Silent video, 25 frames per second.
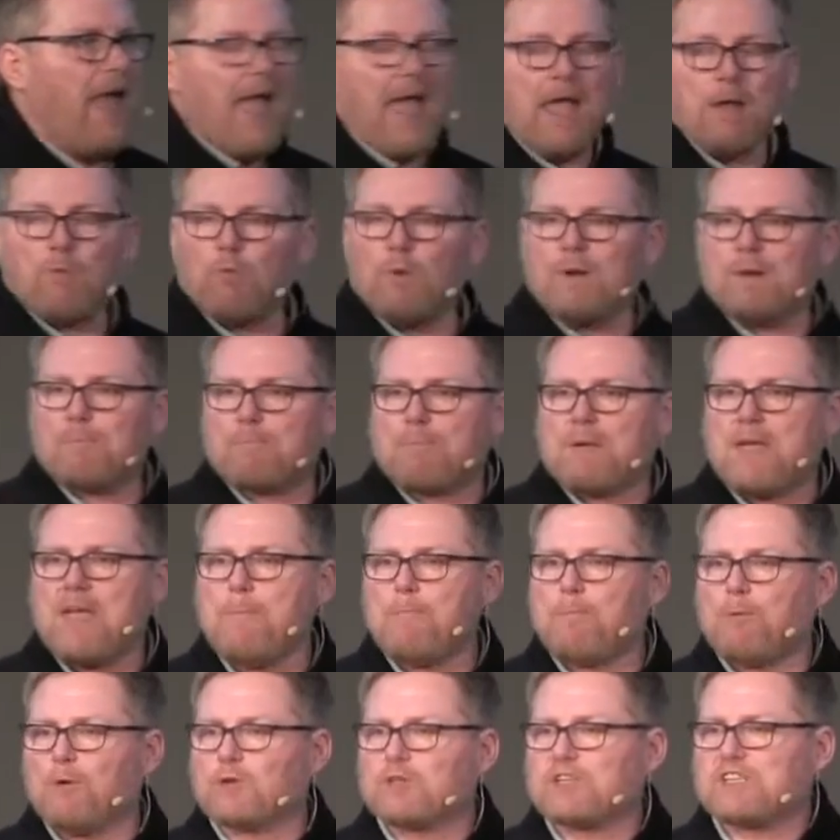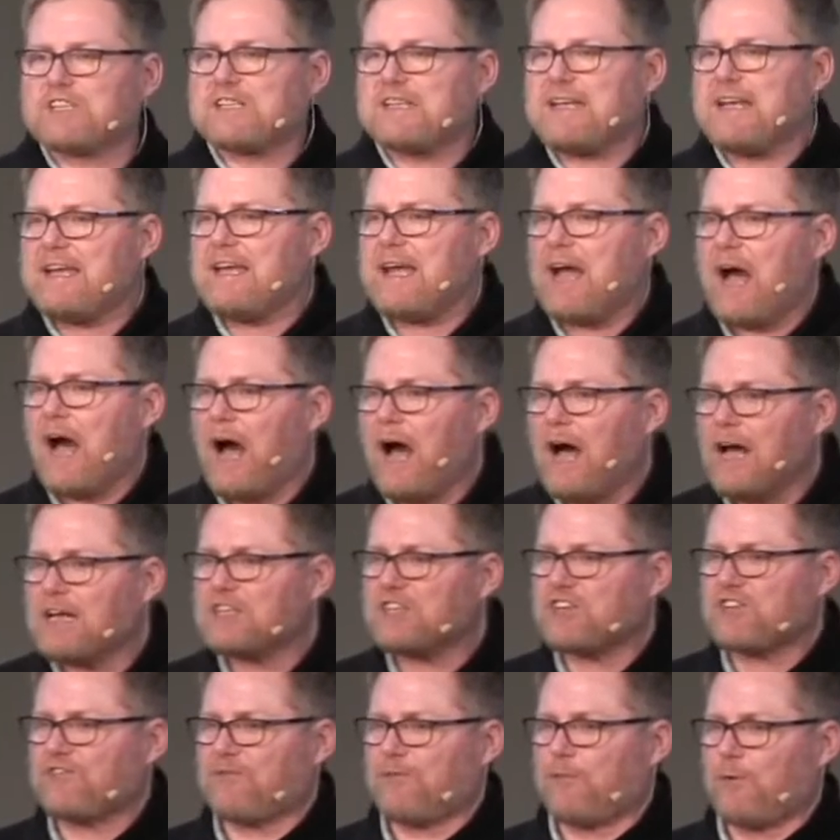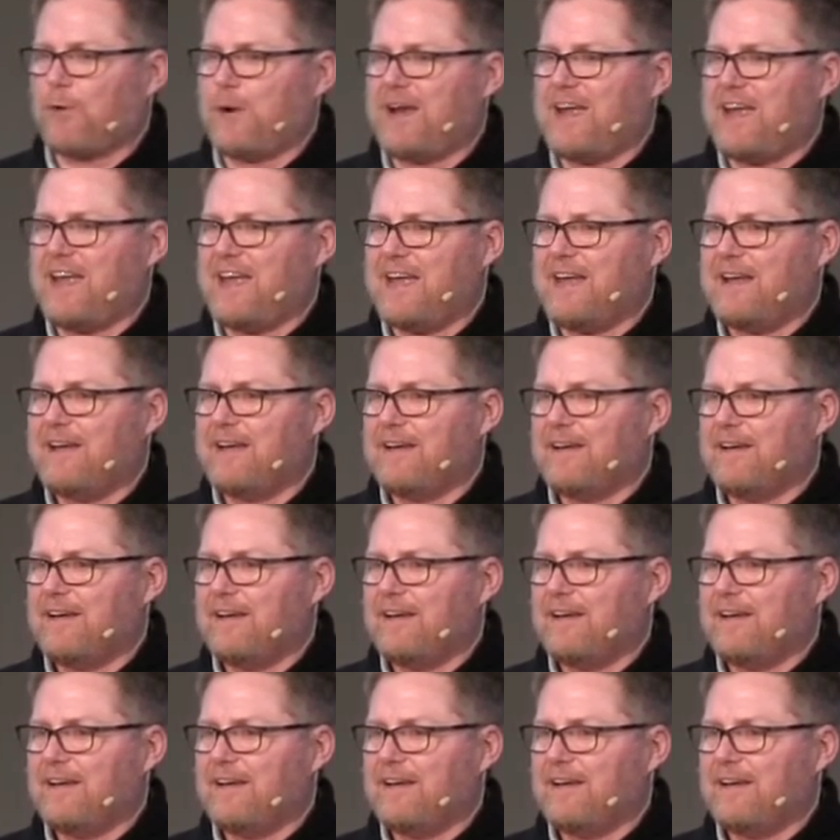and when people see us free